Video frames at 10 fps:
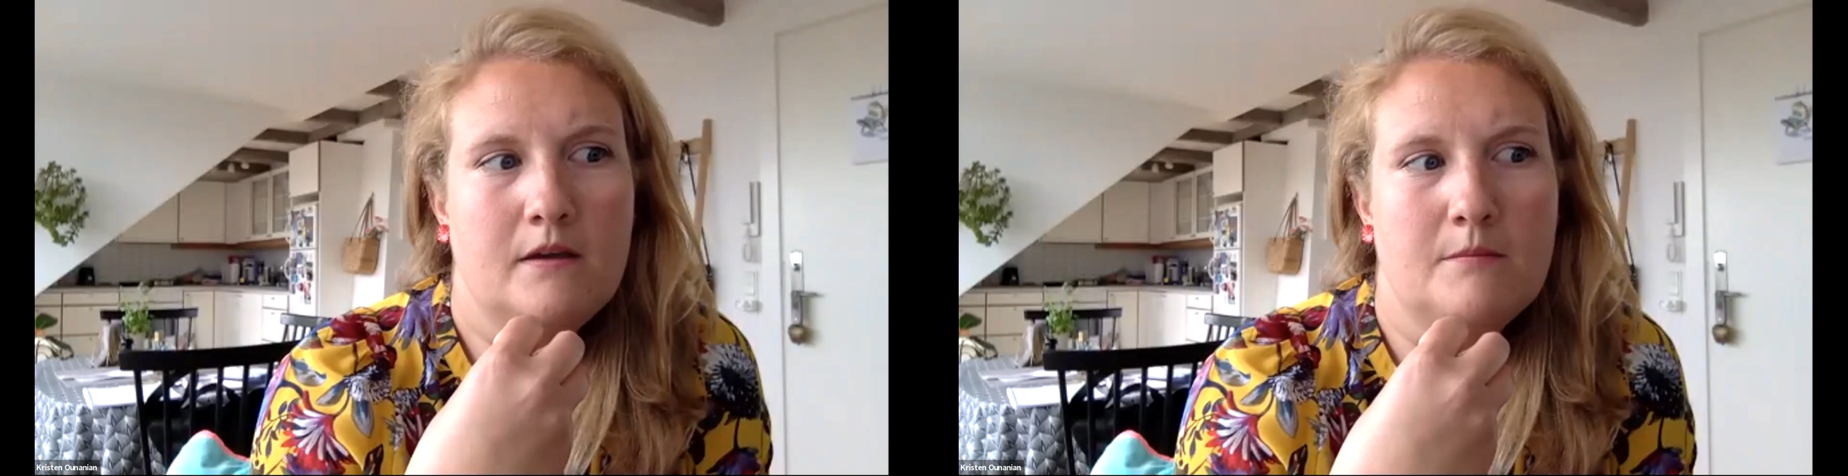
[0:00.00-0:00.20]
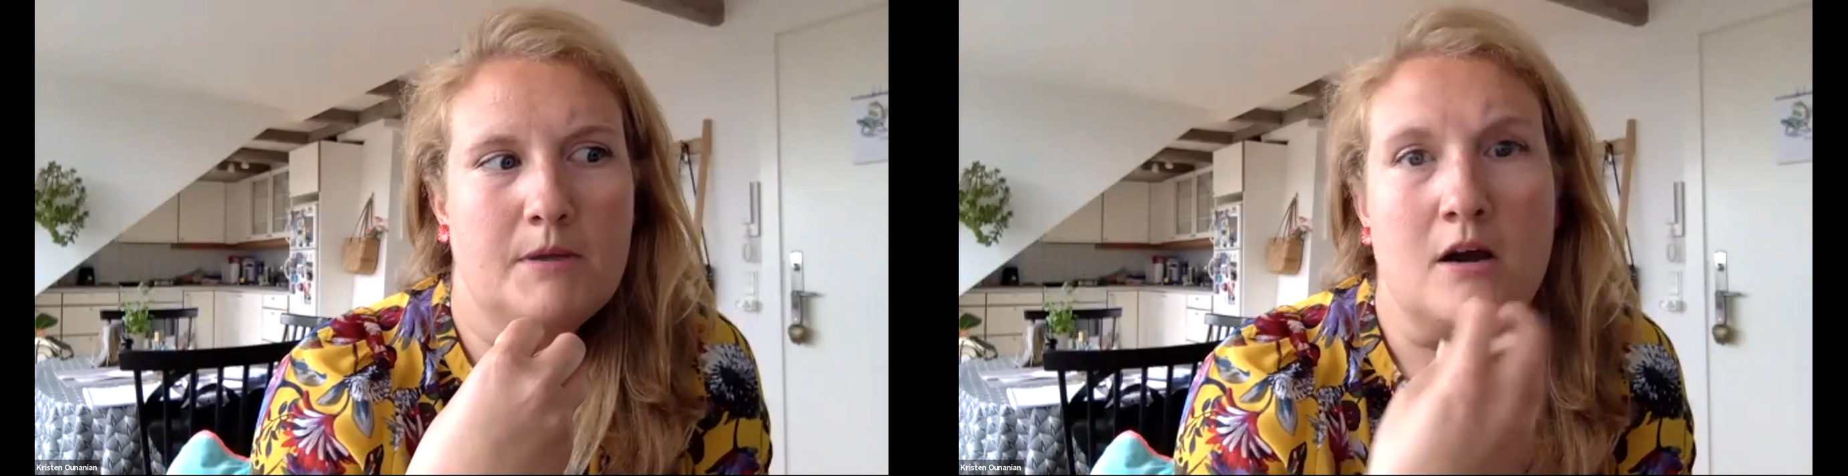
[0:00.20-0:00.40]

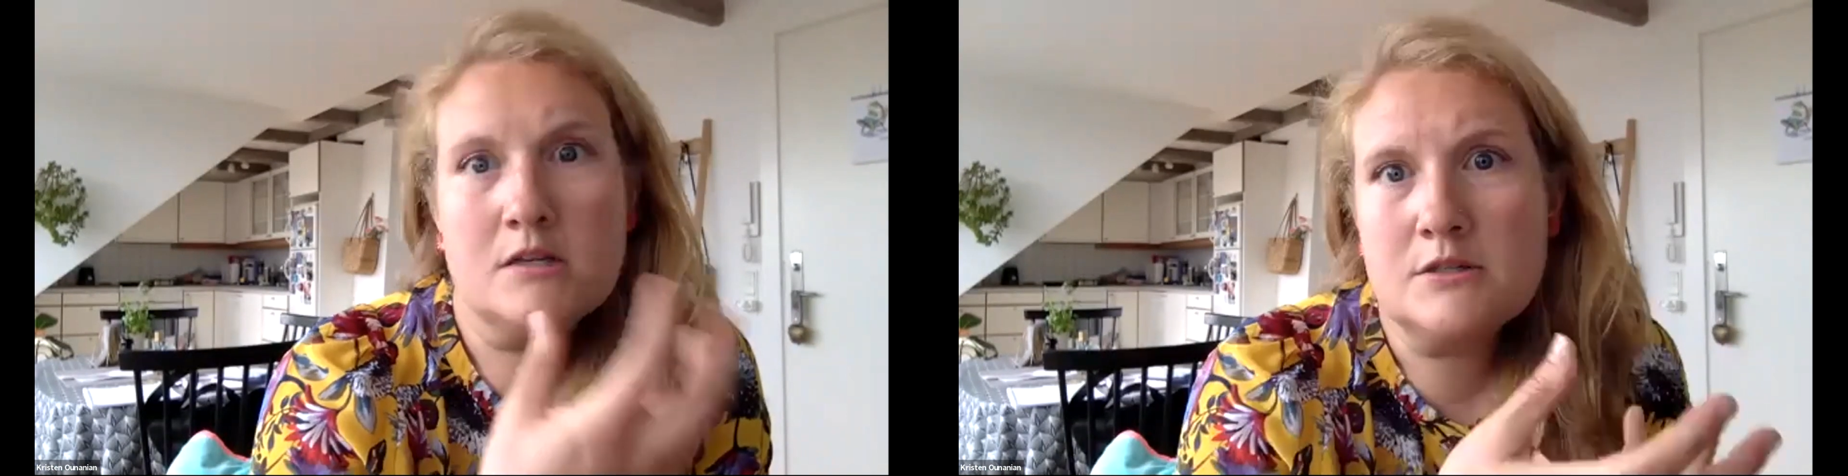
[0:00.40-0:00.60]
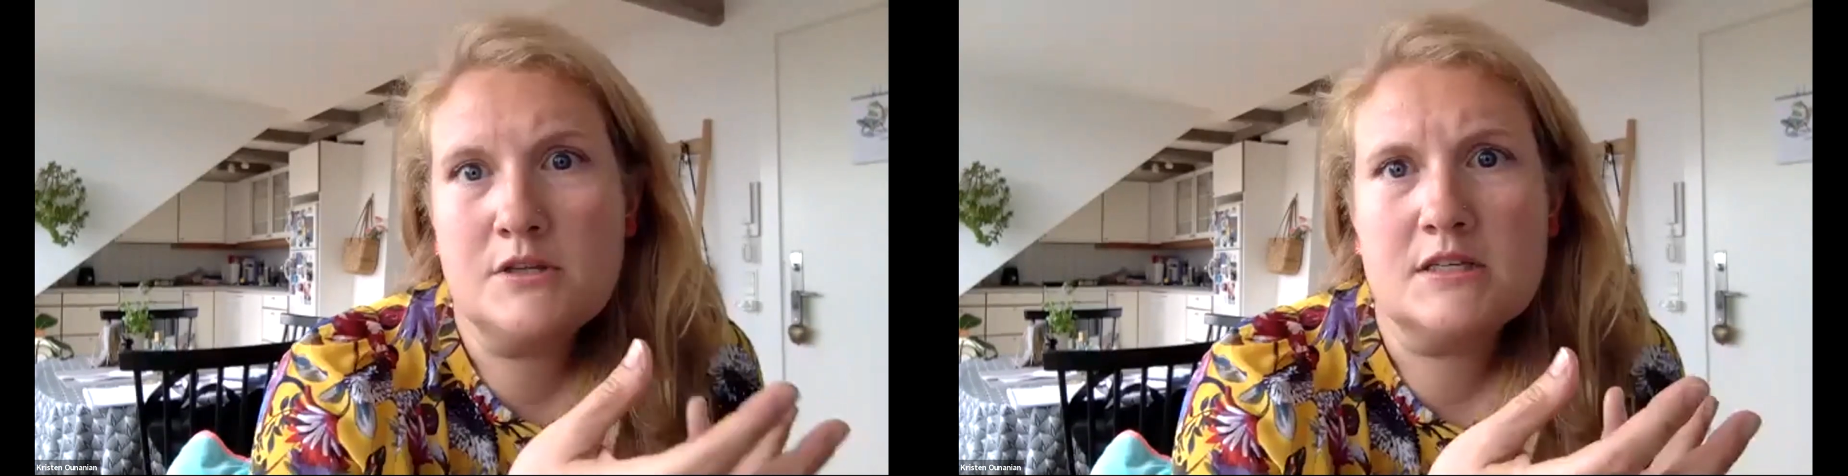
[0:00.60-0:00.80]
but
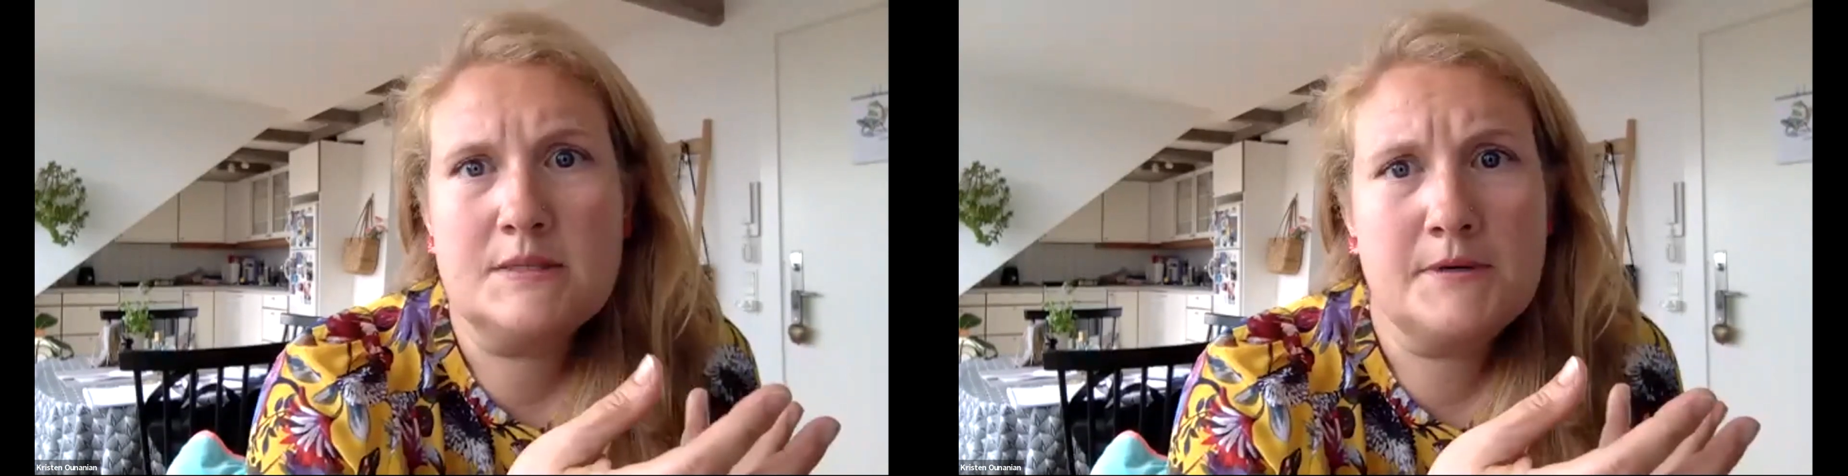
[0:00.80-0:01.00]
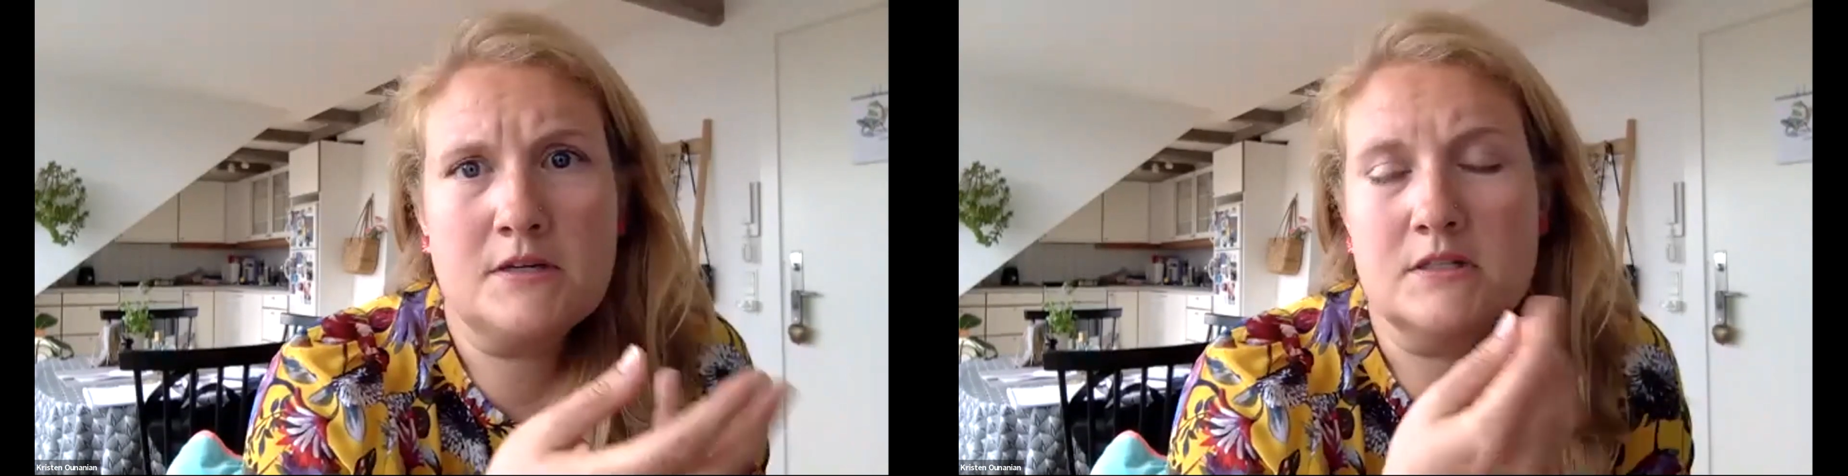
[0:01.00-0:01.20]
also the
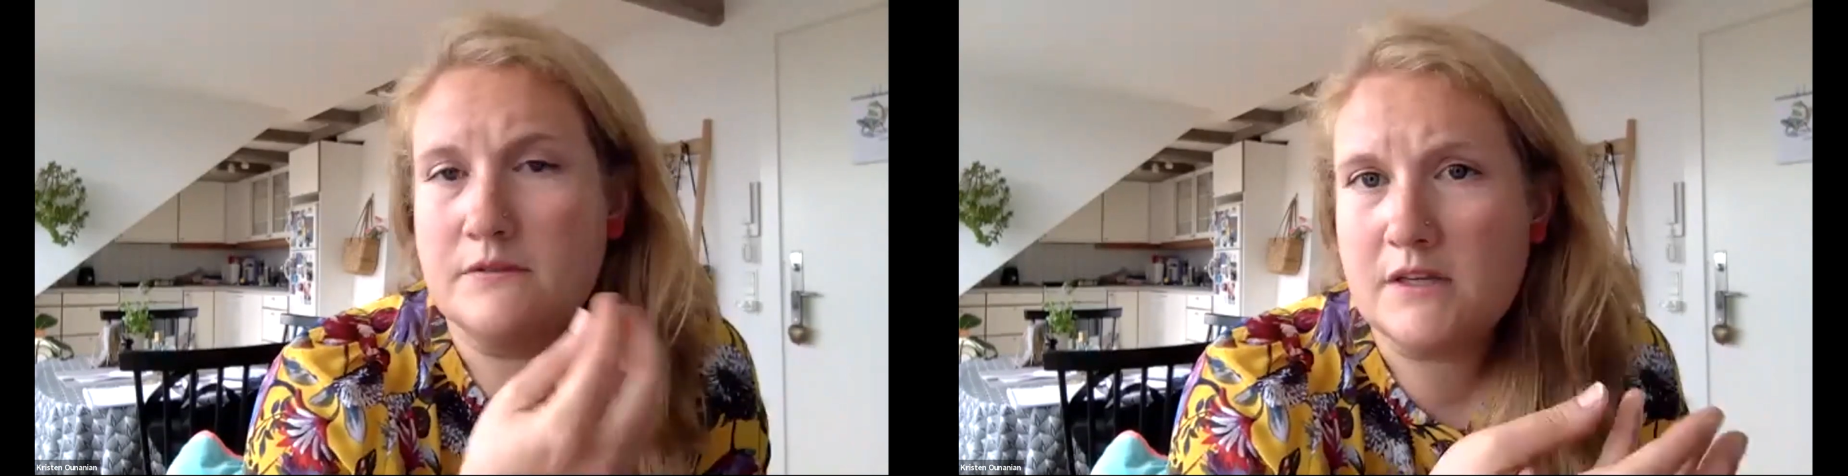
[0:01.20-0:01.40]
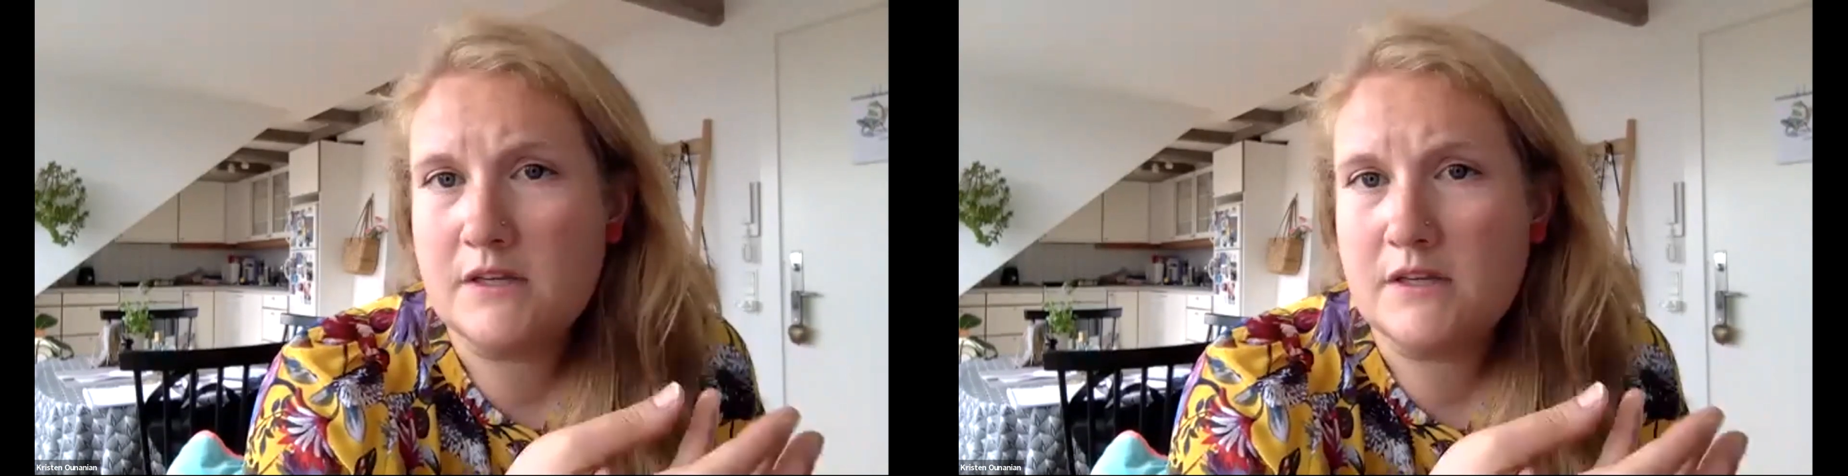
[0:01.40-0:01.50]
experience of the